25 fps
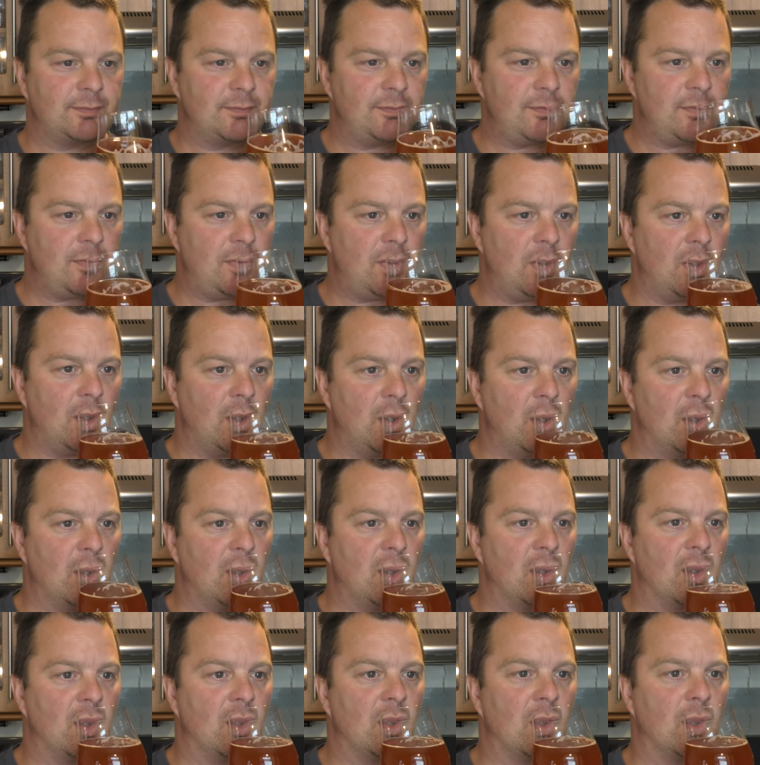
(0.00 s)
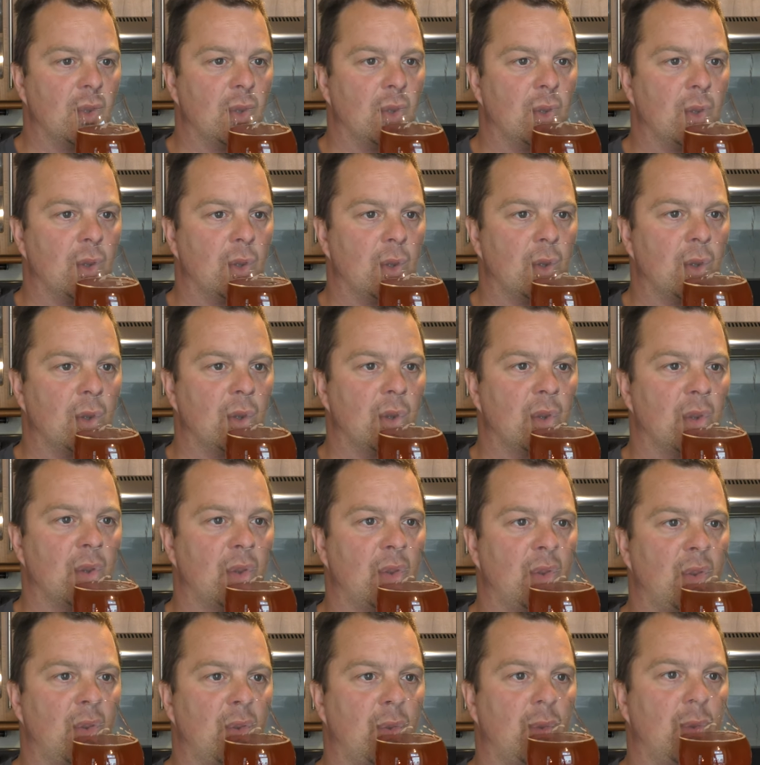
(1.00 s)

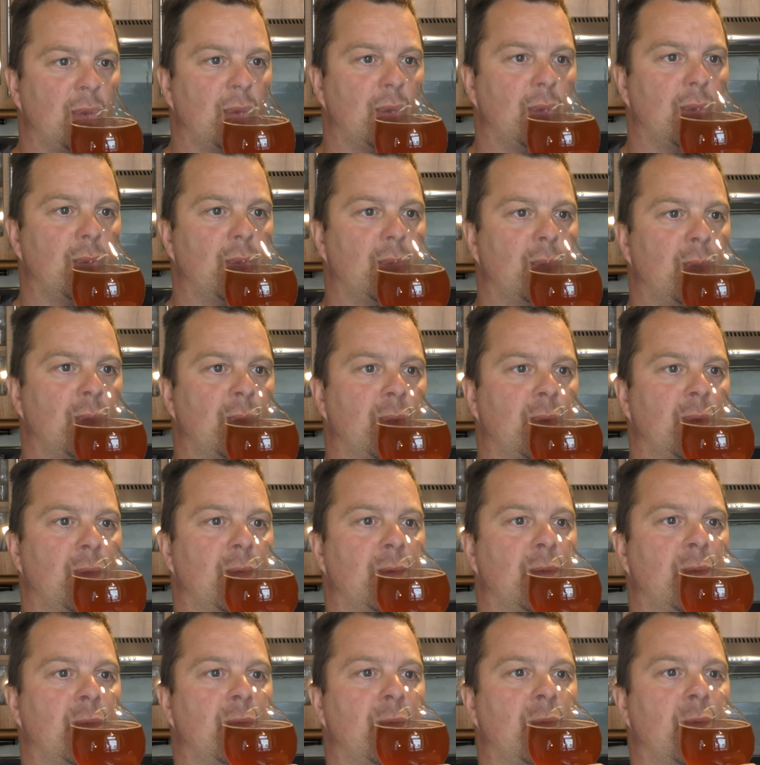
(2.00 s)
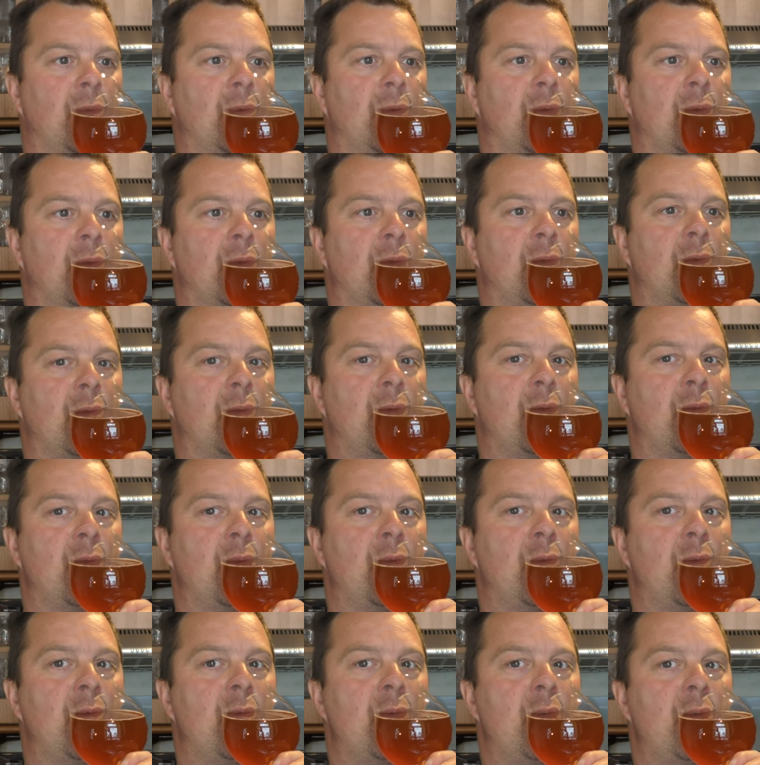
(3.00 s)

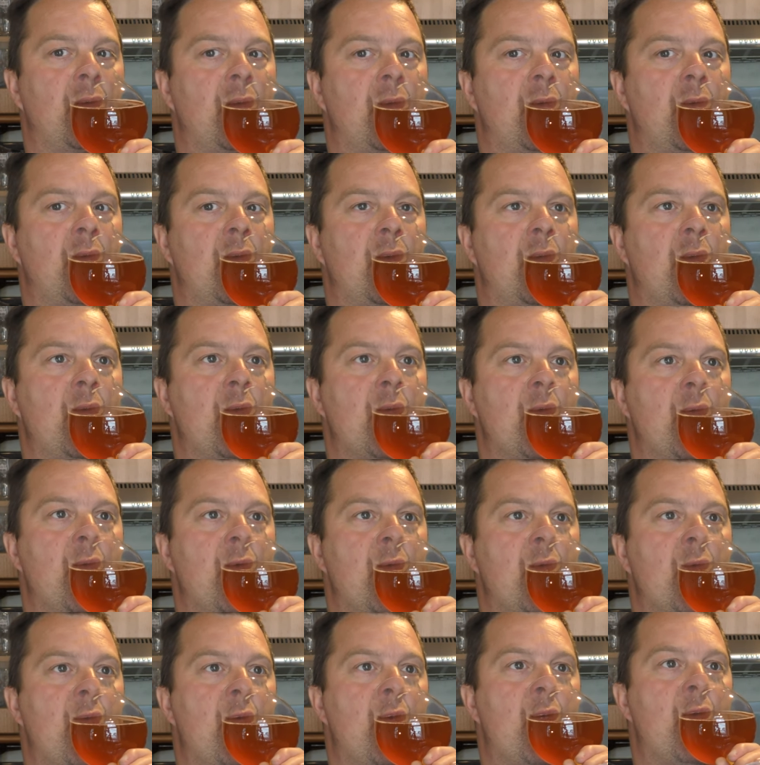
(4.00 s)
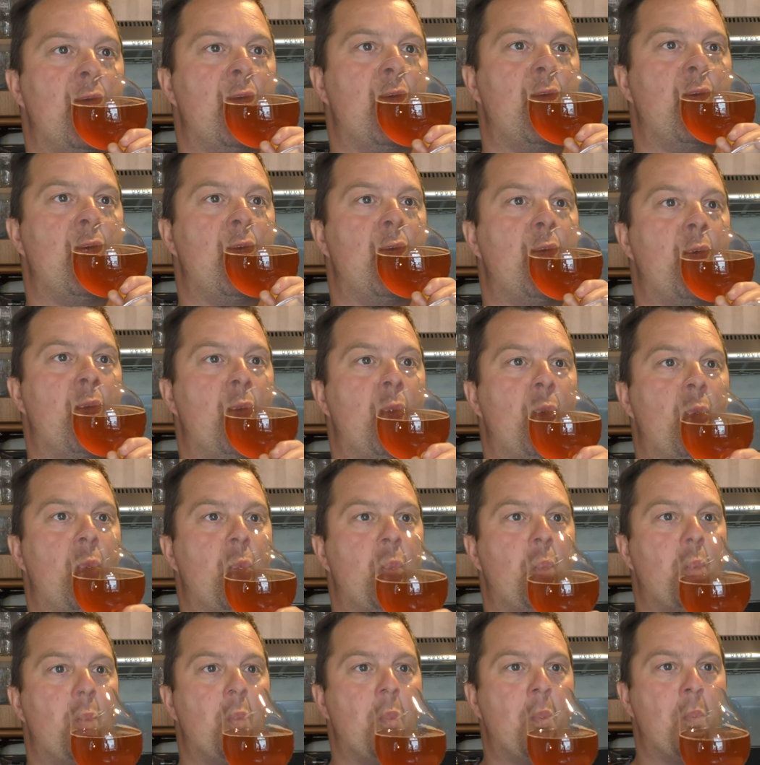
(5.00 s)

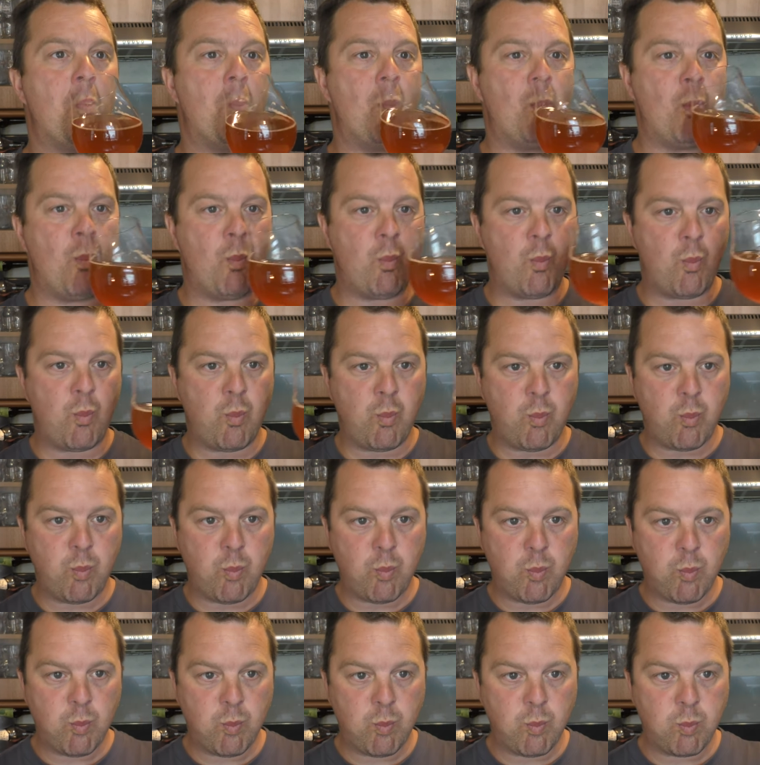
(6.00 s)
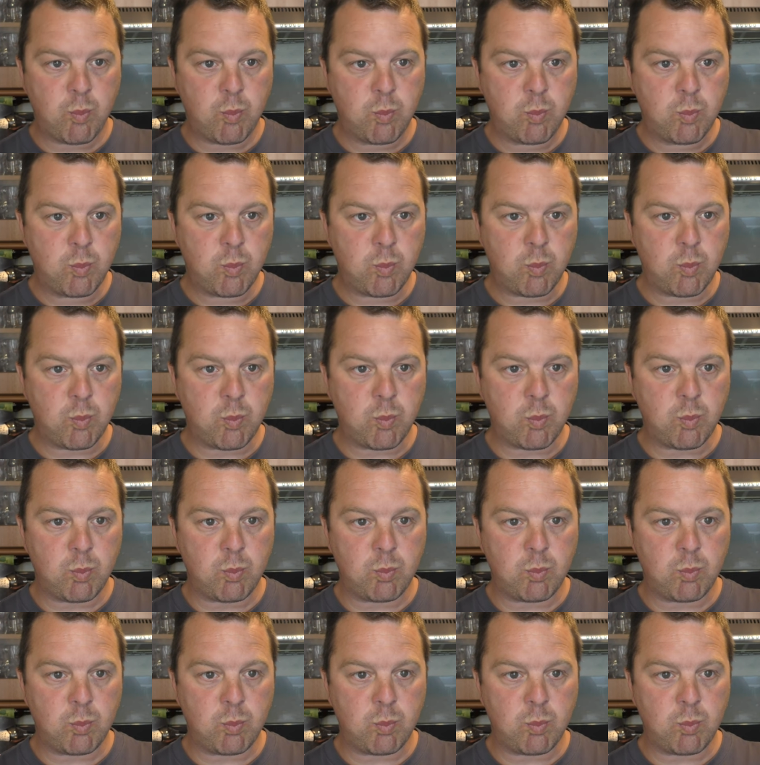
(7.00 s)
No one is speaking in this clip.